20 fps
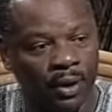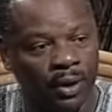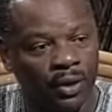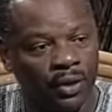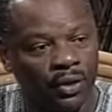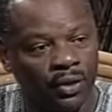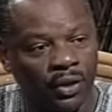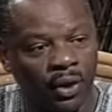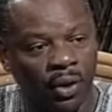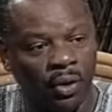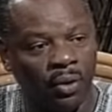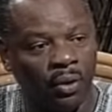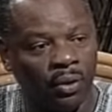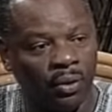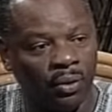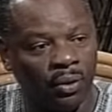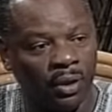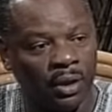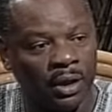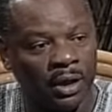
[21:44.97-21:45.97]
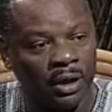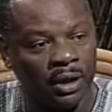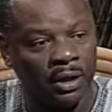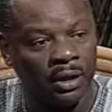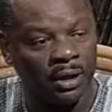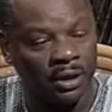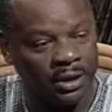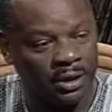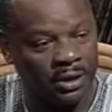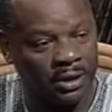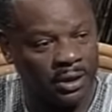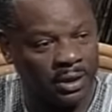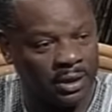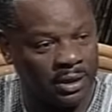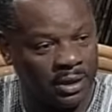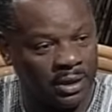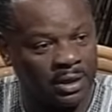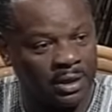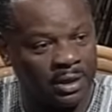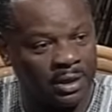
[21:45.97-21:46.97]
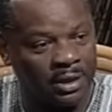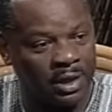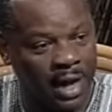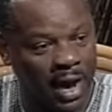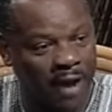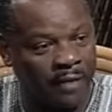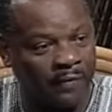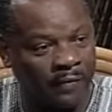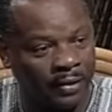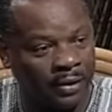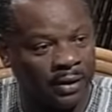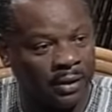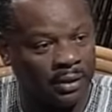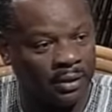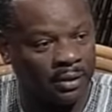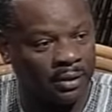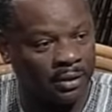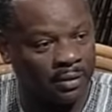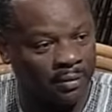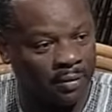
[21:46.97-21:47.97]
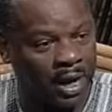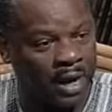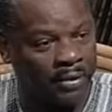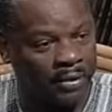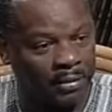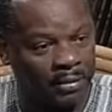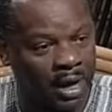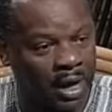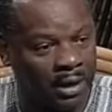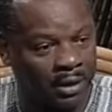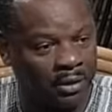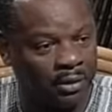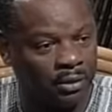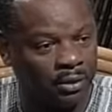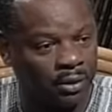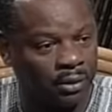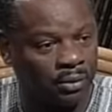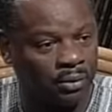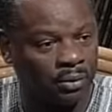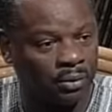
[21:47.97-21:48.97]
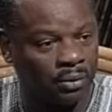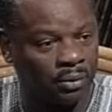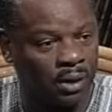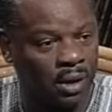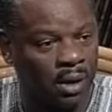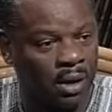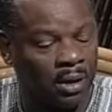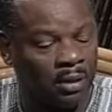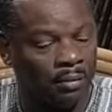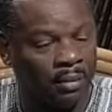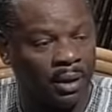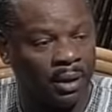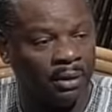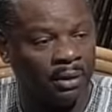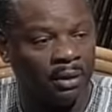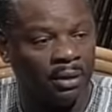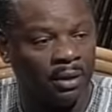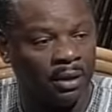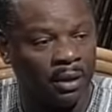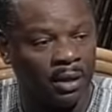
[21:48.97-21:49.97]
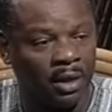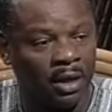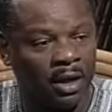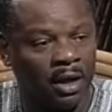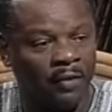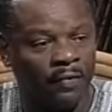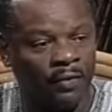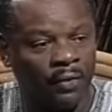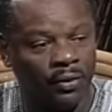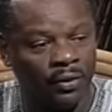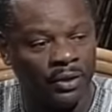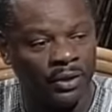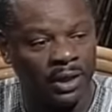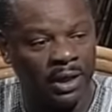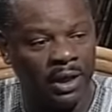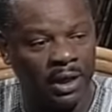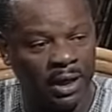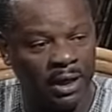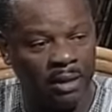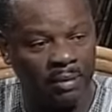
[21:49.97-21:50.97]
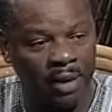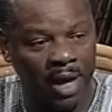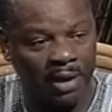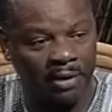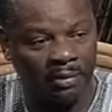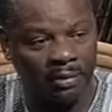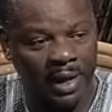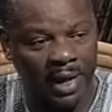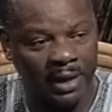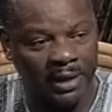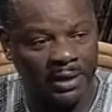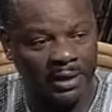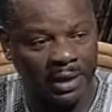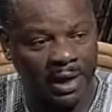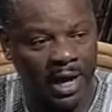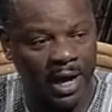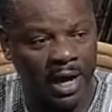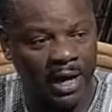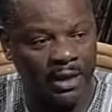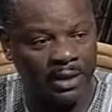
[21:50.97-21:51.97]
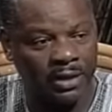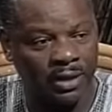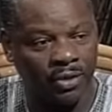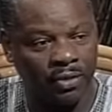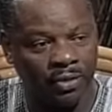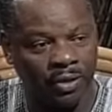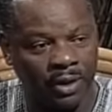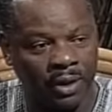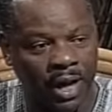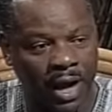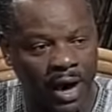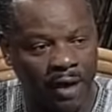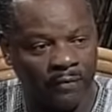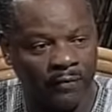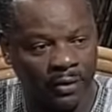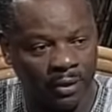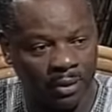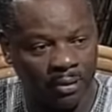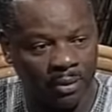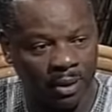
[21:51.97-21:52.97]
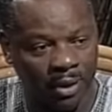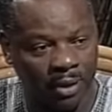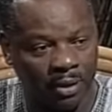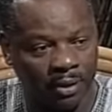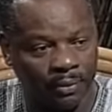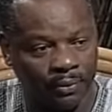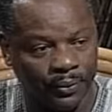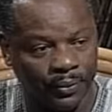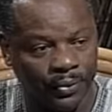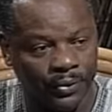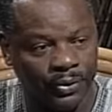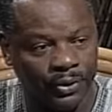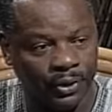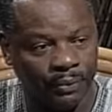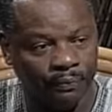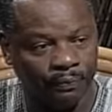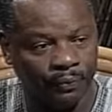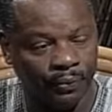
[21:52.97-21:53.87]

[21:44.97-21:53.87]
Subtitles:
So this is an African mathematical tool. But if you're sitting in a mathematics class and you're an African-American person